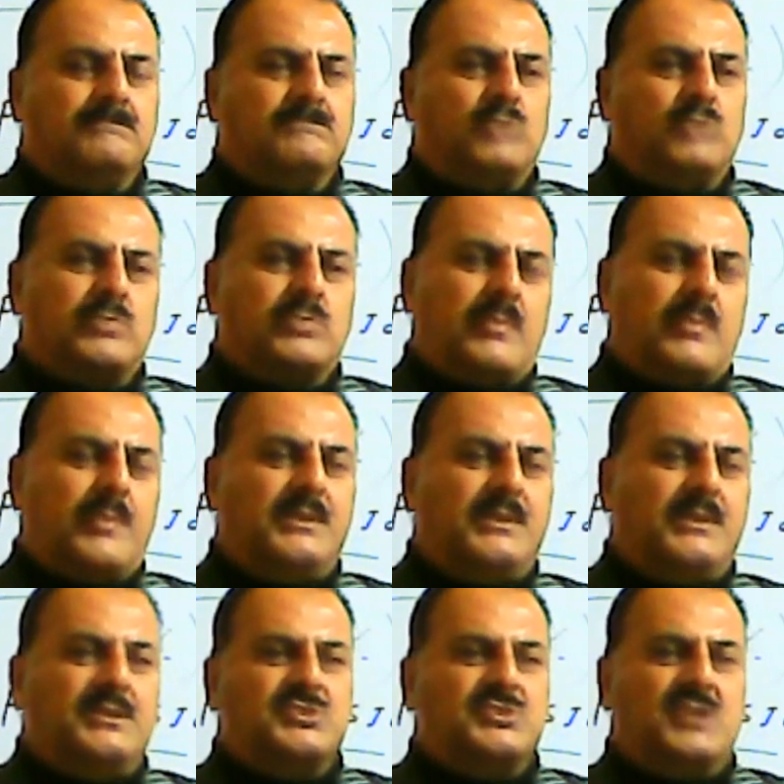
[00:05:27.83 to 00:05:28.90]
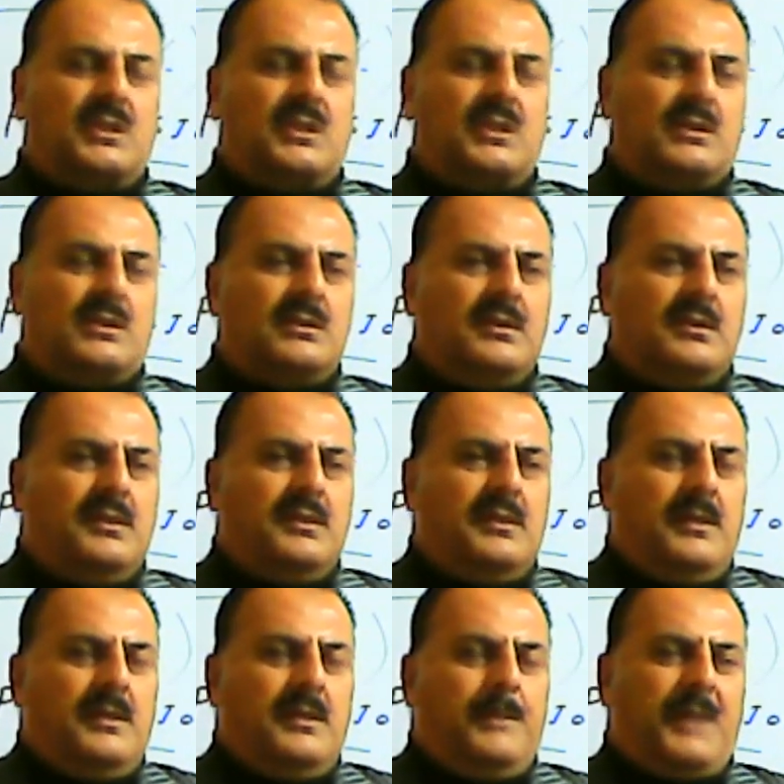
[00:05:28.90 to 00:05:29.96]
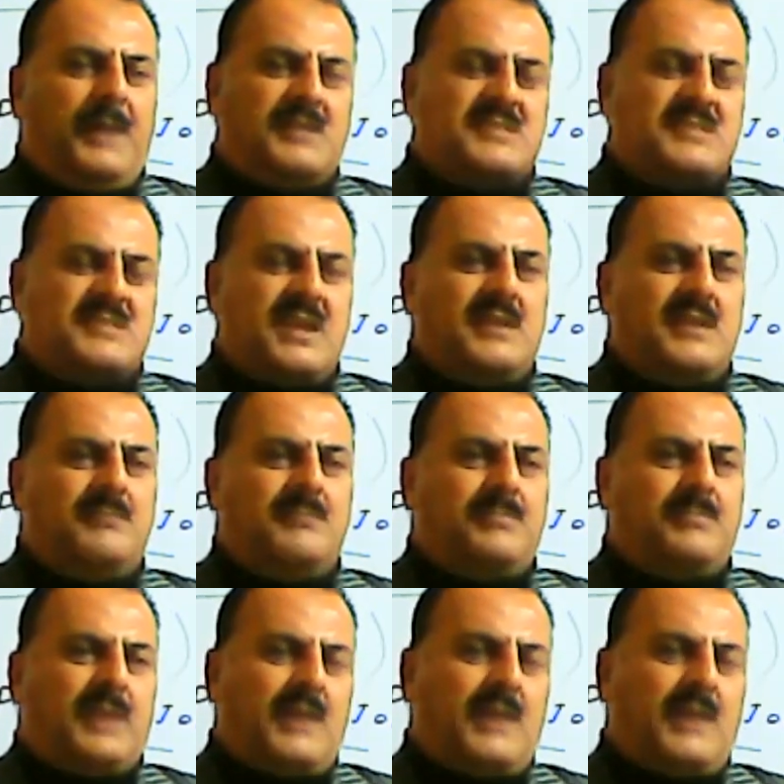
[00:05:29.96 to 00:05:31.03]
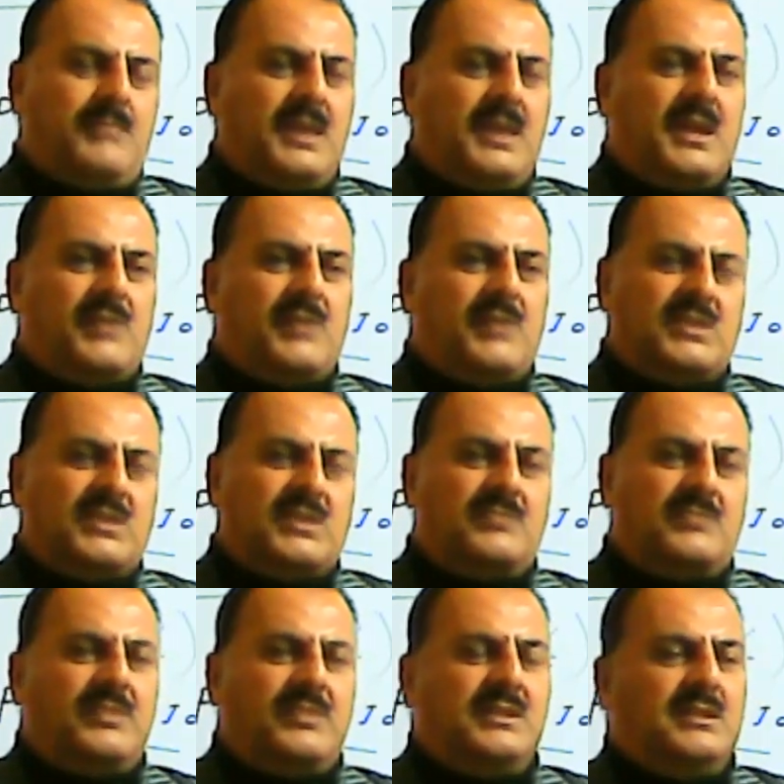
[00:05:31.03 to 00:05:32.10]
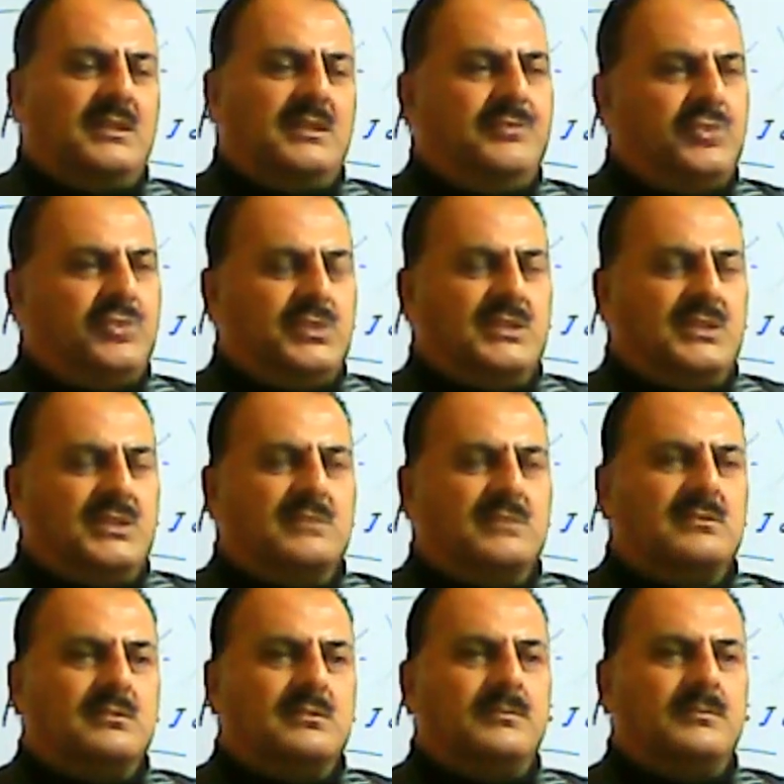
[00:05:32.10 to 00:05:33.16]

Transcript: Most probably, inshallah, Pakistan can make advanced country in few years.